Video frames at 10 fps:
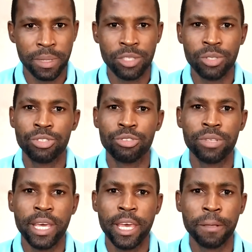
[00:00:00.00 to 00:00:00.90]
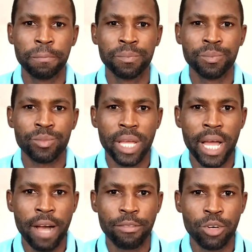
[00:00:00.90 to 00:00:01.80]
And so today
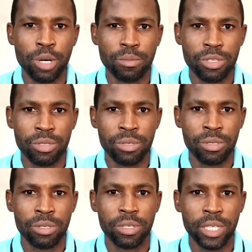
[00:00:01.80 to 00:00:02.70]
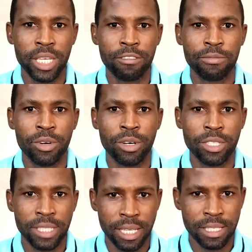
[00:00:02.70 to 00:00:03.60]
I have come to give
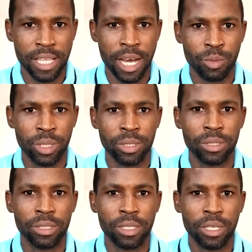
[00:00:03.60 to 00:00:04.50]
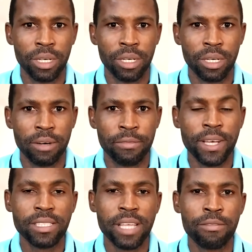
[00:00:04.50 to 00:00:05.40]
content that will
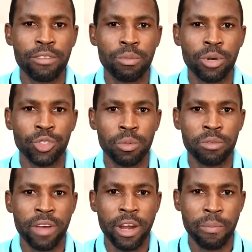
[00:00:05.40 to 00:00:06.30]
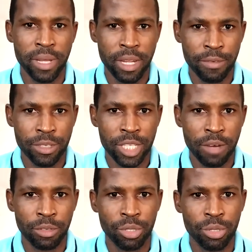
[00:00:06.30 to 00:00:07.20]
first and foremost will be very beneficial
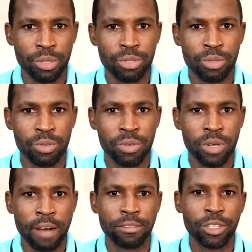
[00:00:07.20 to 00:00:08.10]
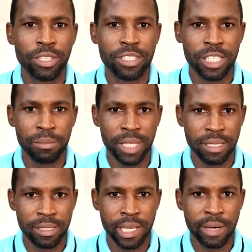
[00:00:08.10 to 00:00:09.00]
for those who have not seen
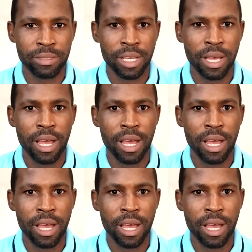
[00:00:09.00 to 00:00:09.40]
themselves,